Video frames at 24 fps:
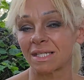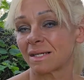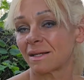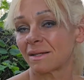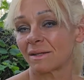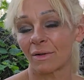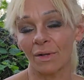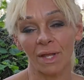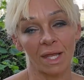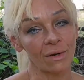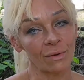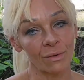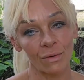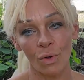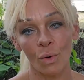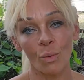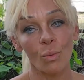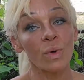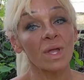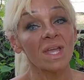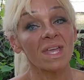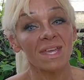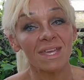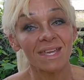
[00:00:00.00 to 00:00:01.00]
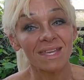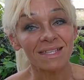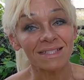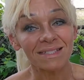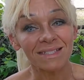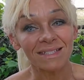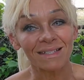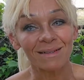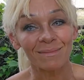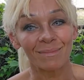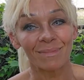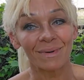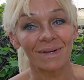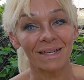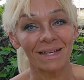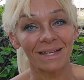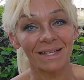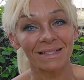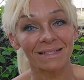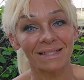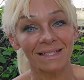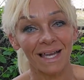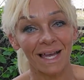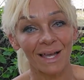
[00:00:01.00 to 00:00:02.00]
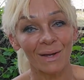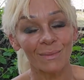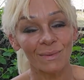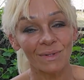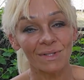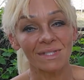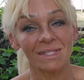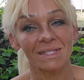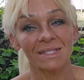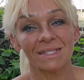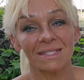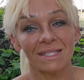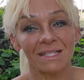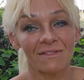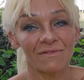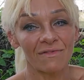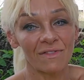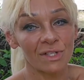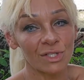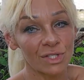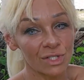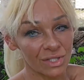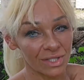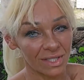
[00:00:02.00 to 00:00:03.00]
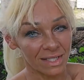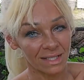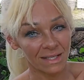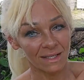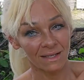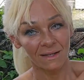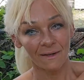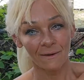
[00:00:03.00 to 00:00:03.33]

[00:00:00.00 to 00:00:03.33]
I don't know when, but I will succeed eventually.